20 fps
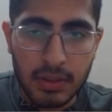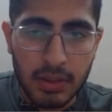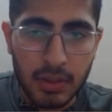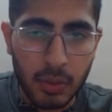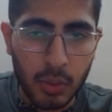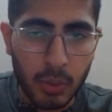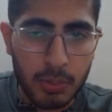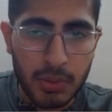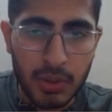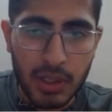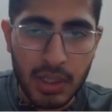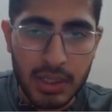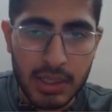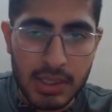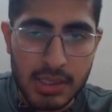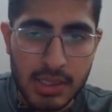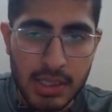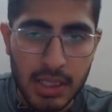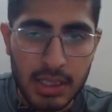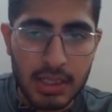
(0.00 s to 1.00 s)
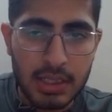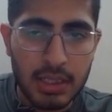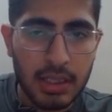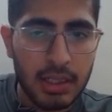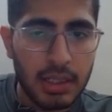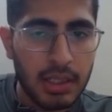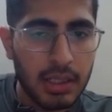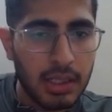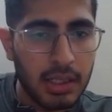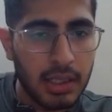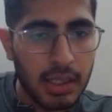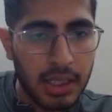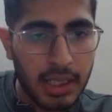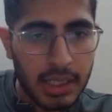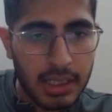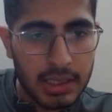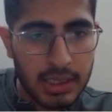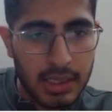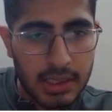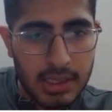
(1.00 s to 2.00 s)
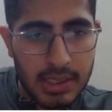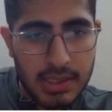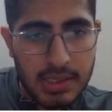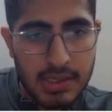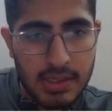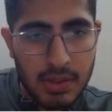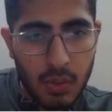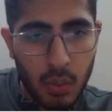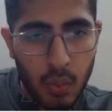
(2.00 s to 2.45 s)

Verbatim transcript: I hope you'll understand, characters